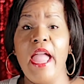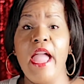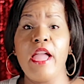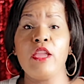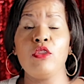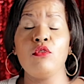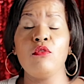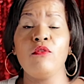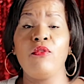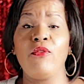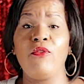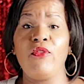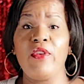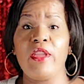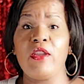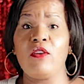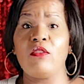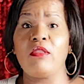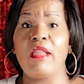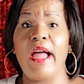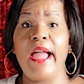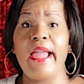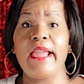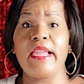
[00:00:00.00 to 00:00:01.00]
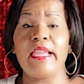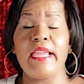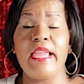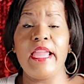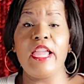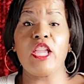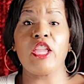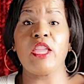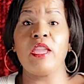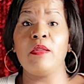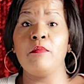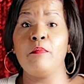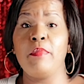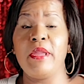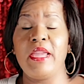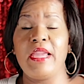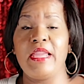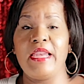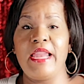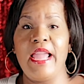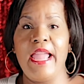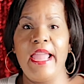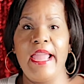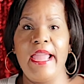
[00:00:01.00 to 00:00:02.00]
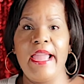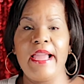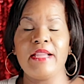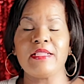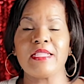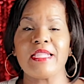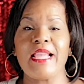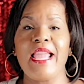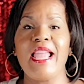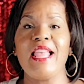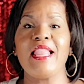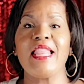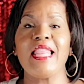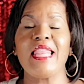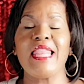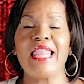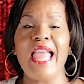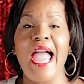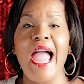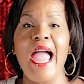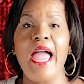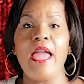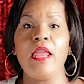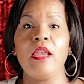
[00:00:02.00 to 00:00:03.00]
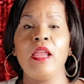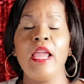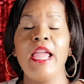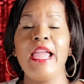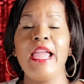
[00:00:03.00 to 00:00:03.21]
and you feel like it can be enhanced and that